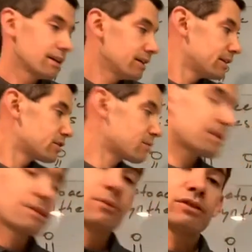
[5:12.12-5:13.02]
These will be
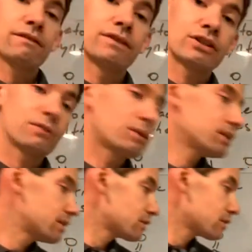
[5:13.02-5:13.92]
the most efficient
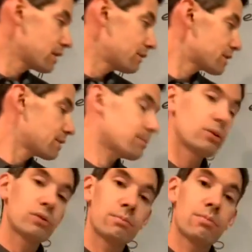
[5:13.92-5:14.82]
ones. These are going to give us the
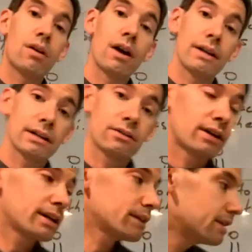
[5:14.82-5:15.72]
most product,
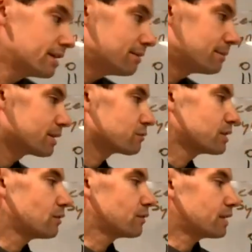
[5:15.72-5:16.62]
right? Because we
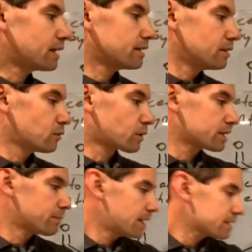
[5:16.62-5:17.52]
know that it'll work
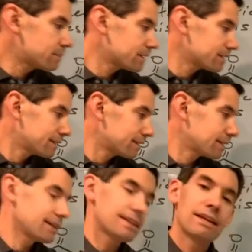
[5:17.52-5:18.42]
the best because it's the
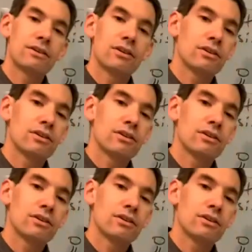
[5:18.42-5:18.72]
least hindered.